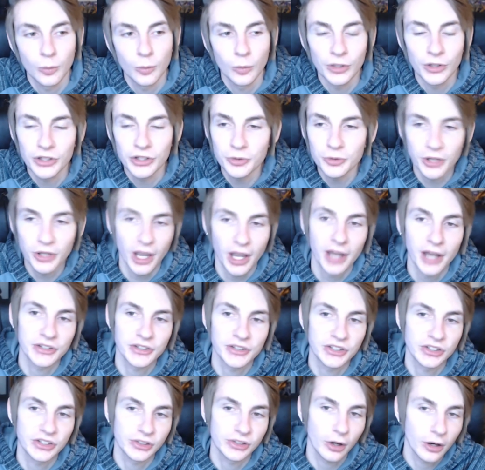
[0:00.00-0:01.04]
when you kind of
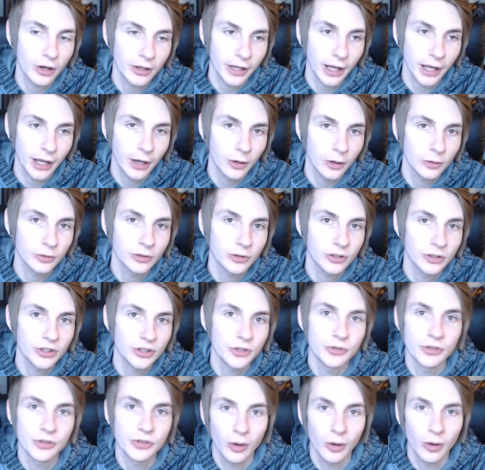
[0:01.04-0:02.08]
start out,
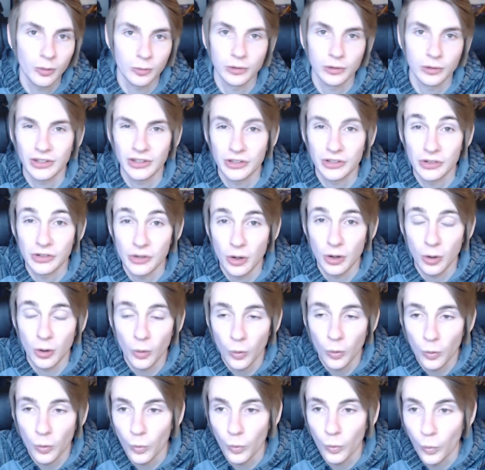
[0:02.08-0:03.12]
you don't really
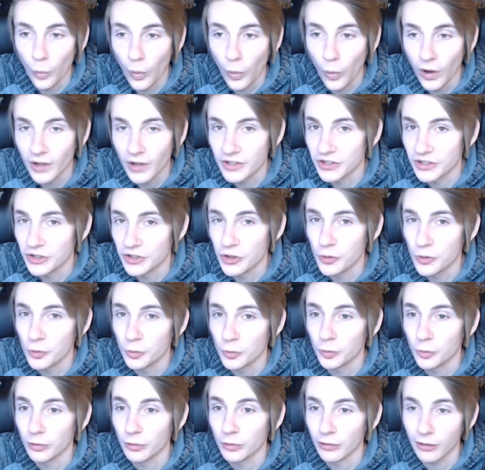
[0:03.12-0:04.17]
know what you
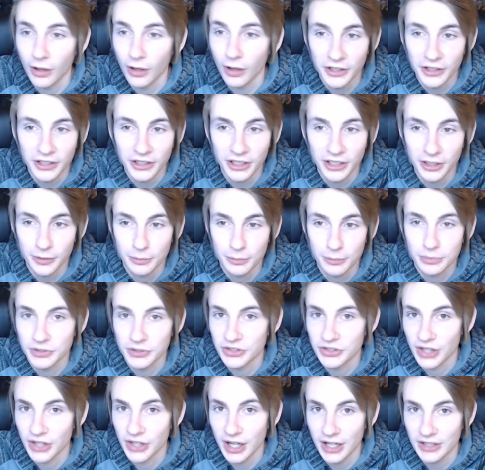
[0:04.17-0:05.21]
like
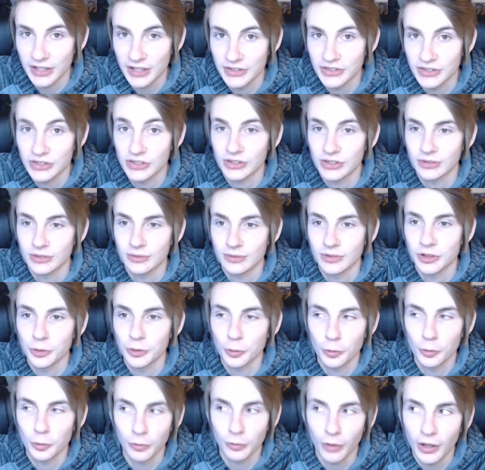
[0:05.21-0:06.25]
besides
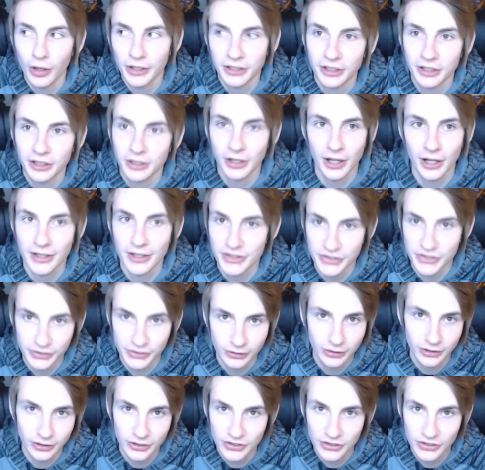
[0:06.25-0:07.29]
you like
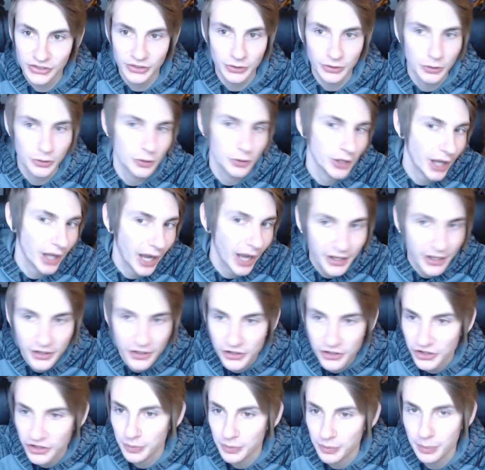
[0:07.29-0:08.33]
Godzilla, so you kind
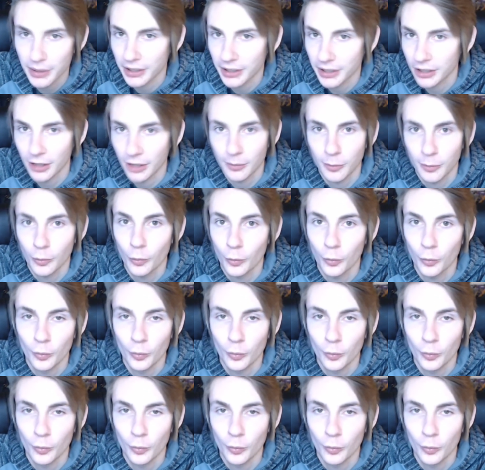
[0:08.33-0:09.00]
of just pick up